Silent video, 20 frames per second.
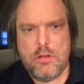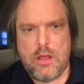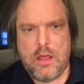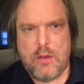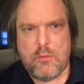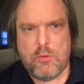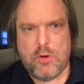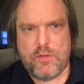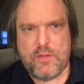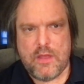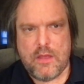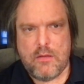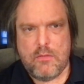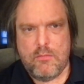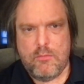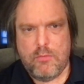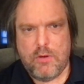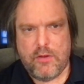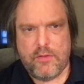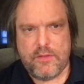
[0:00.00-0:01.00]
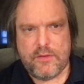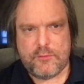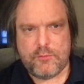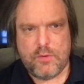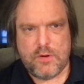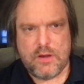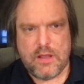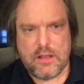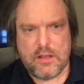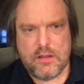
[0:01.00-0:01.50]
and one that, well, this
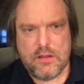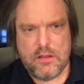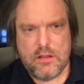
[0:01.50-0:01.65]
one